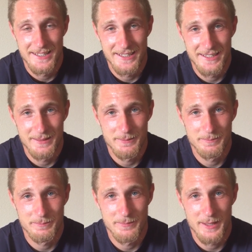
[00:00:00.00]

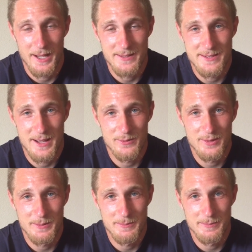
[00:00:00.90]
Um, yeah, I
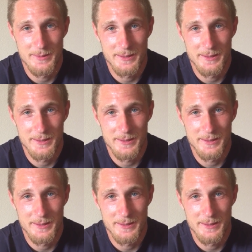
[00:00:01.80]
saved him.